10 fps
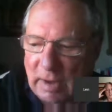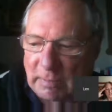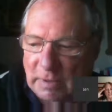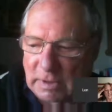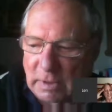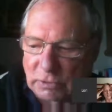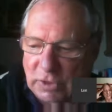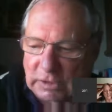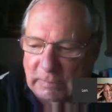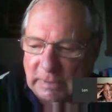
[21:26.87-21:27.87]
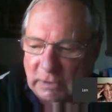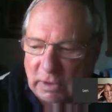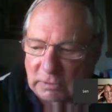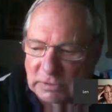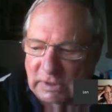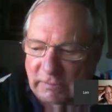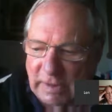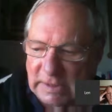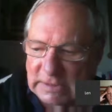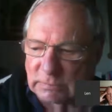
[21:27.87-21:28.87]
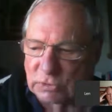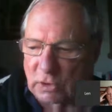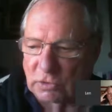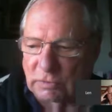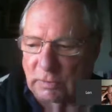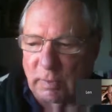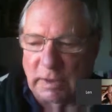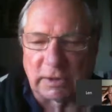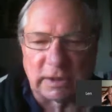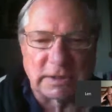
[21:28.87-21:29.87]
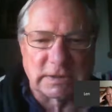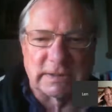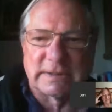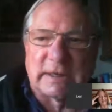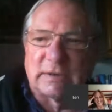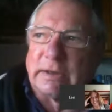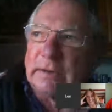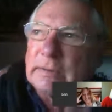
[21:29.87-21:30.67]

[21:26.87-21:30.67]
I'm going to go talk to my doctor, see if I need some surgery. What do you think he's going to tell you?